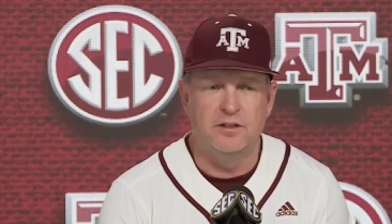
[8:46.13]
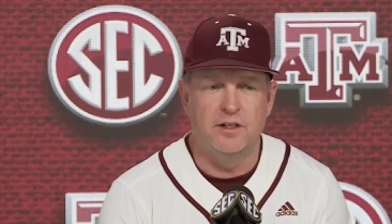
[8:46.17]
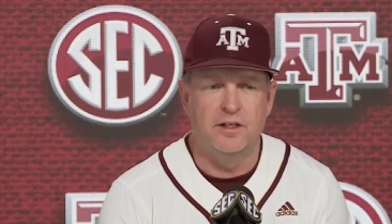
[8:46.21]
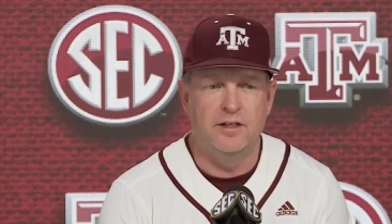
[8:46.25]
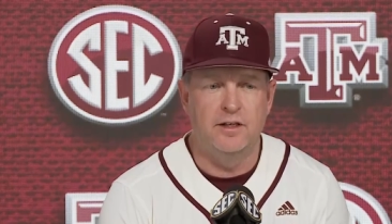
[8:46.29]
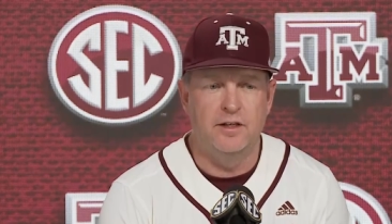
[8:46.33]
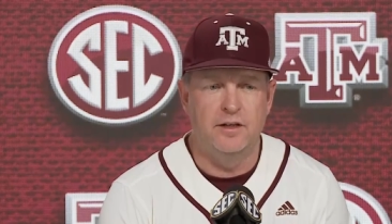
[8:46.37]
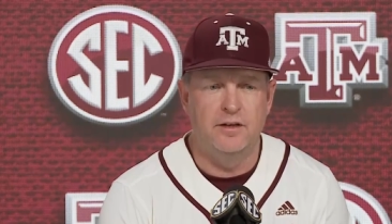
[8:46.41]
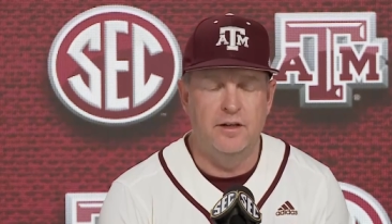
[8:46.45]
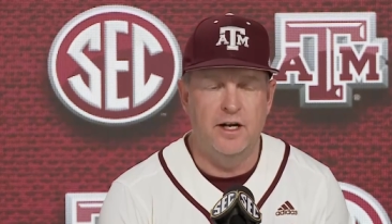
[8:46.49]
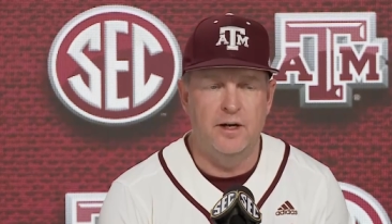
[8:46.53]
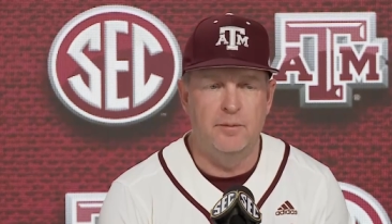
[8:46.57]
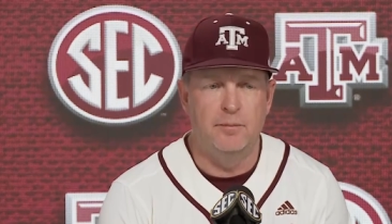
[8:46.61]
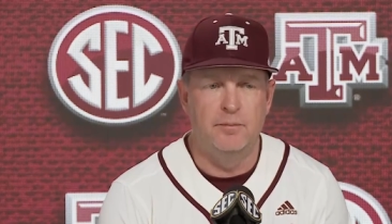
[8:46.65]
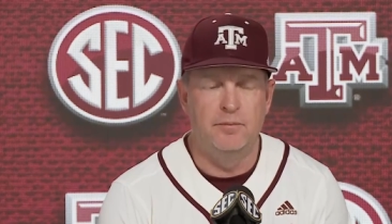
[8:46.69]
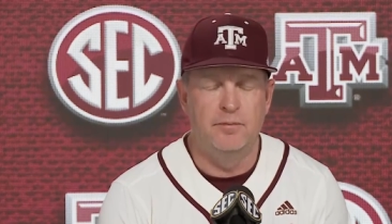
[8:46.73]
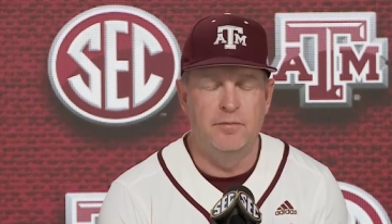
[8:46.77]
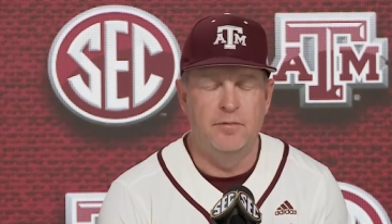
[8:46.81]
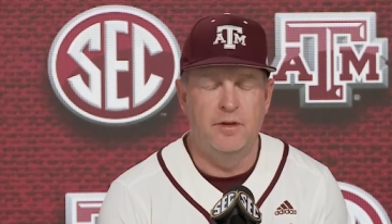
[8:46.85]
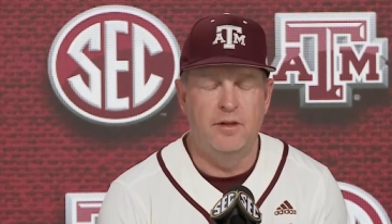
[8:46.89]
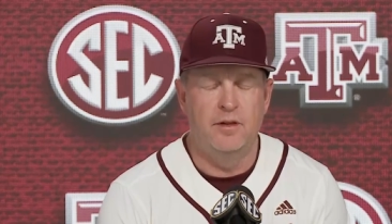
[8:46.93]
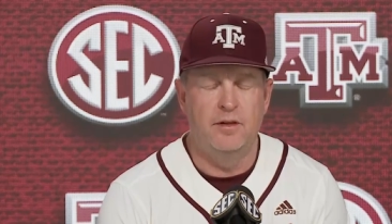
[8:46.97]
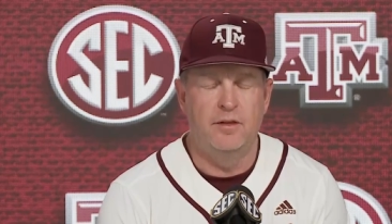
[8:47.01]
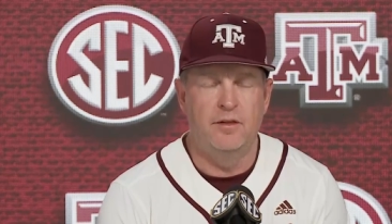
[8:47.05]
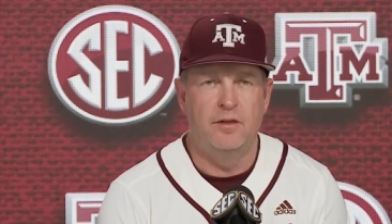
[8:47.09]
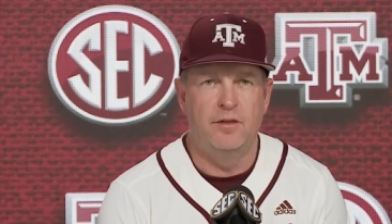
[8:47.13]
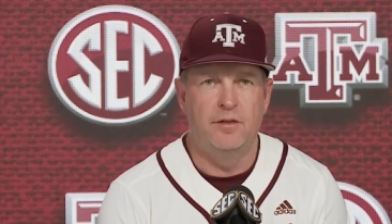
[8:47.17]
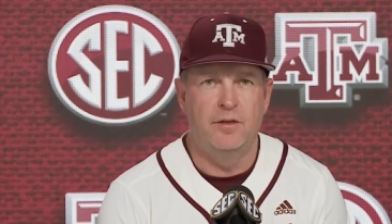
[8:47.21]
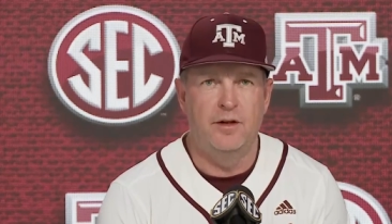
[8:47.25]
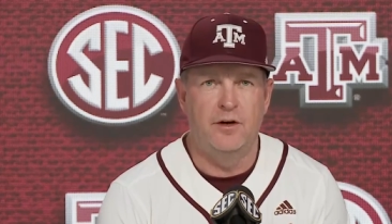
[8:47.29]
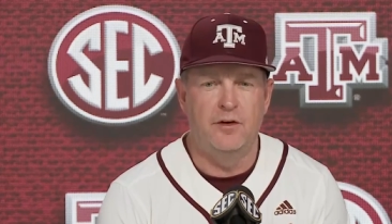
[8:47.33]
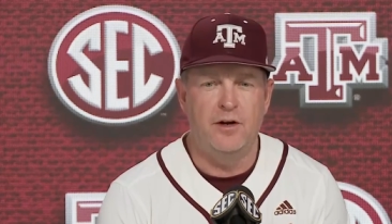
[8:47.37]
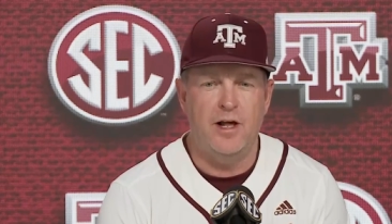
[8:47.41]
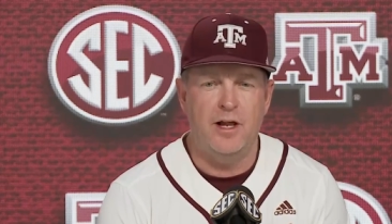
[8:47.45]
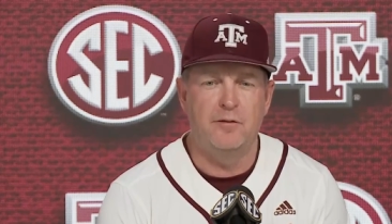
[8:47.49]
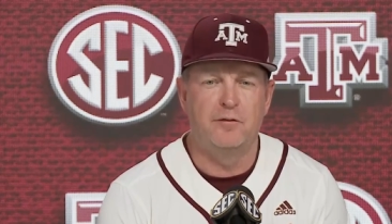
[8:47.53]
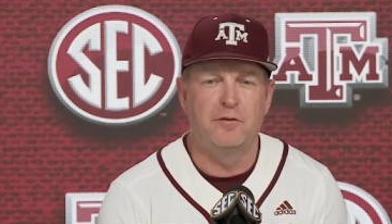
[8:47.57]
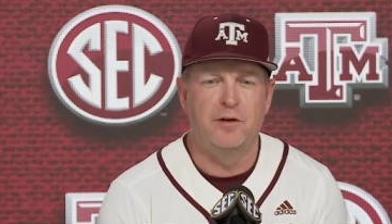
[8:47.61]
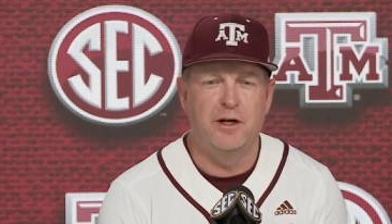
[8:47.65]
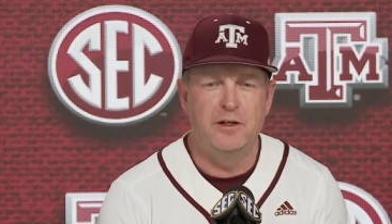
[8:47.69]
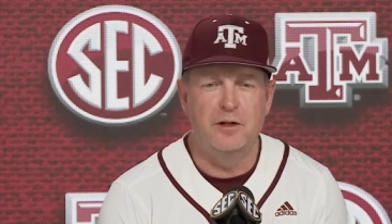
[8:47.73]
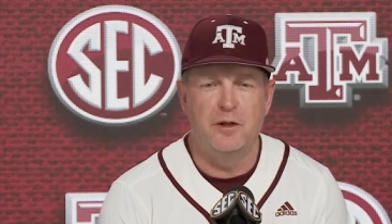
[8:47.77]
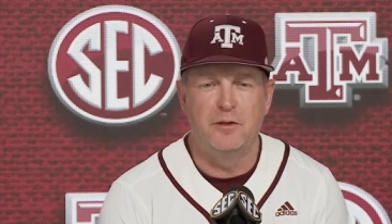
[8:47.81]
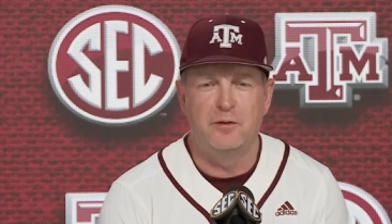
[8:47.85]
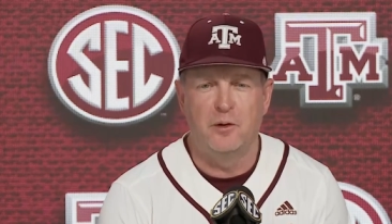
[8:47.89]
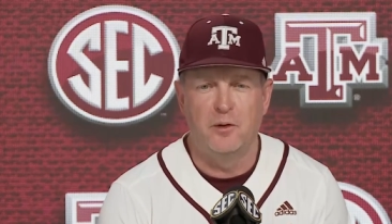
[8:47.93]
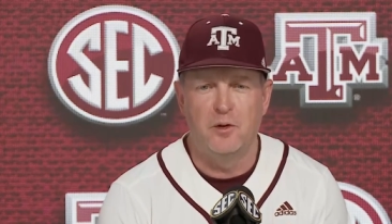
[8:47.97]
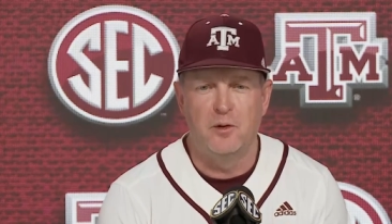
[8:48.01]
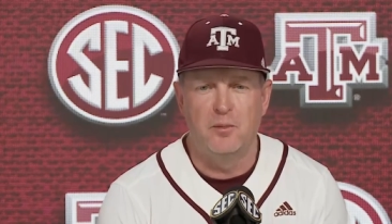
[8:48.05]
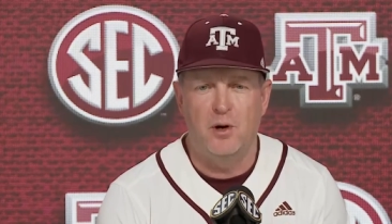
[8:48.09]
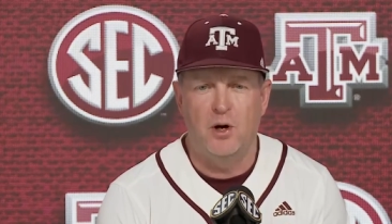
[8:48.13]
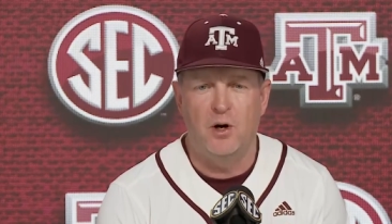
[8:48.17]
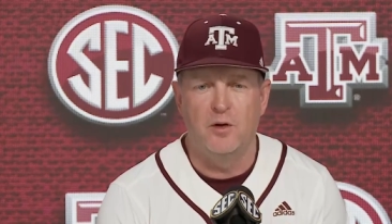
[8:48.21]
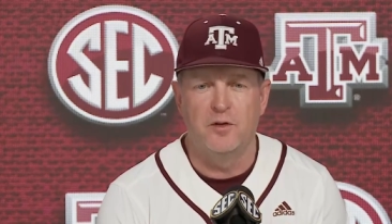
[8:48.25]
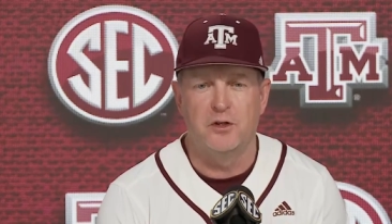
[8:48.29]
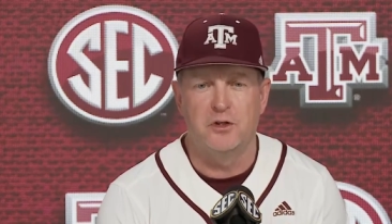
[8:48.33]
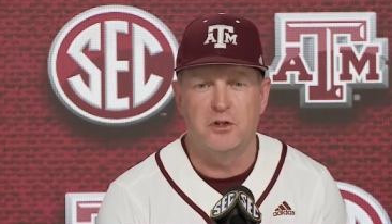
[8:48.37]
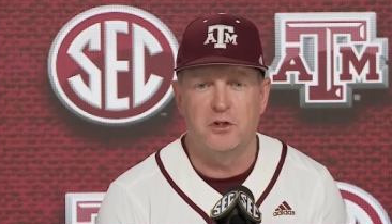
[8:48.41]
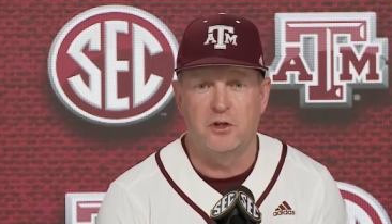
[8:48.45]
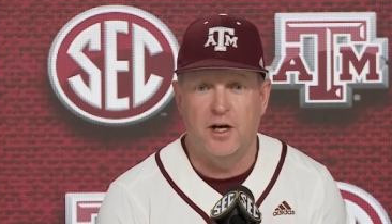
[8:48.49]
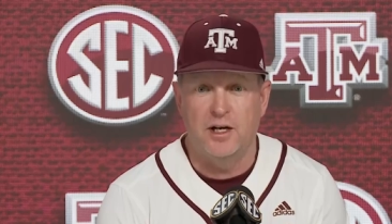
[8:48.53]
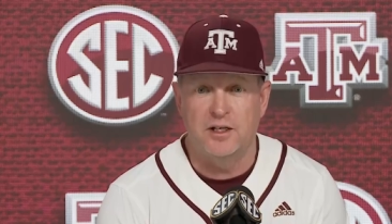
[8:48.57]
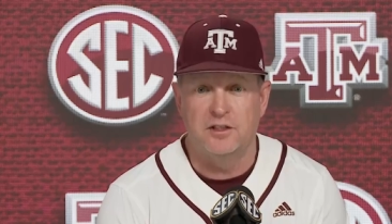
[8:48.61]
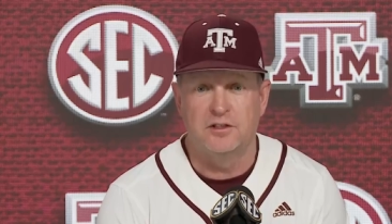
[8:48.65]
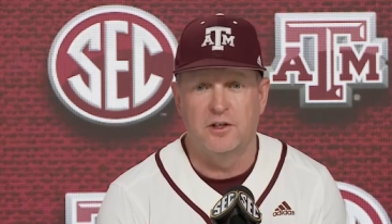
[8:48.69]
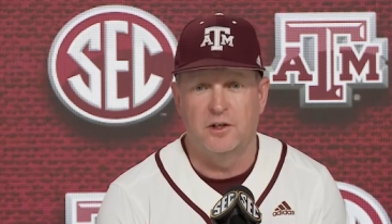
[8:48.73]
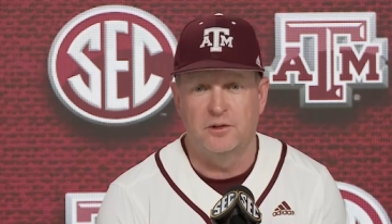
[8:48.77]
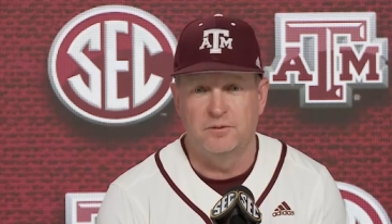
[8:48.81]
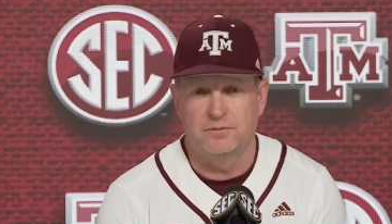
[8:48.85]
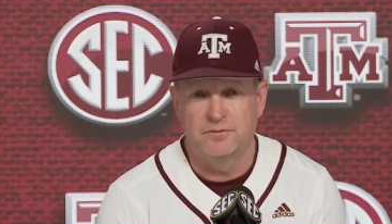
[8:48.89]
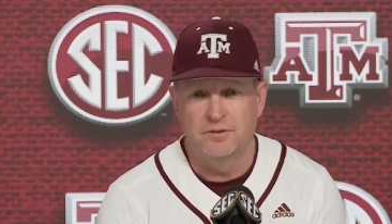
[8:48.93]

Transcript: and they're not afraid to throw the ball in the strike zone,